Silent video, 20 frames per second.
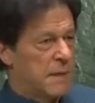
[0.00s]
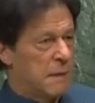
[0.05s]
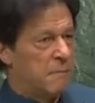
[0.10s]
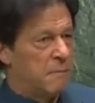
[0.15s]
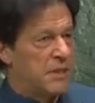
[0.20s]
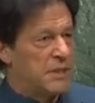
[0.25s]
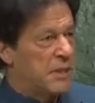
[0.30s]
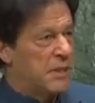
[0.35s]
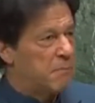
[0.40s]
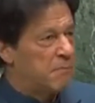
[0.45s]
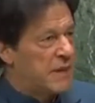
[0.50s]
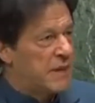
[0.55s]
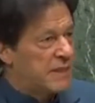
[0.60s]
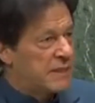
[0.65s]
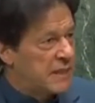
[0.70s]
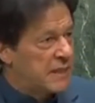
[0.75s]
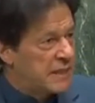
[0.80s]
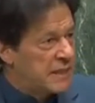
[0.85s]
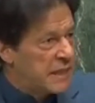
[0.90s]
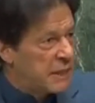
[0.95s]
Mr.
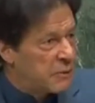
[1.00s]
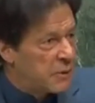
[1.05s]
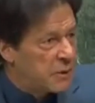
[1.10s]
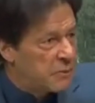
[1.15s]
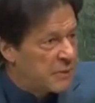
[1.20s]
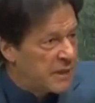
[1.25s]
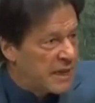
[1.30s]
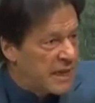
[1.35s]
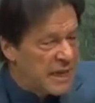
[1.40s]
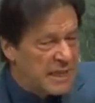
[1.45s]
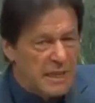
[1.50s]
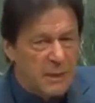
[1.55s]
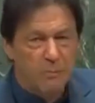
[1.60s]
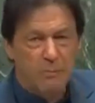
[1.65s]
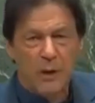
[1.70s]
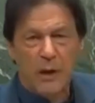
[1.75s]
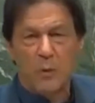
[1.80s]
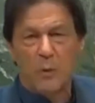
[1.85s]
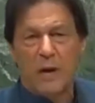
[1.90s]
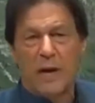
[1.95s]
President, there will be another
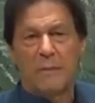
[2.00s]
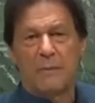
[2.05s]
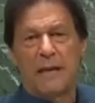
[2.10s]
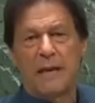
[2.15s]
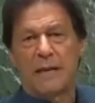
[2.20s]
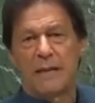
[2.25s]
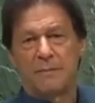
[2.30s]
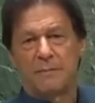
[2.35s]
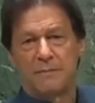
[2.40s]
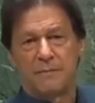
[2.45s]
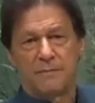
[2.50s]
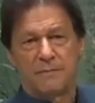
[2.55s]
Pulwama.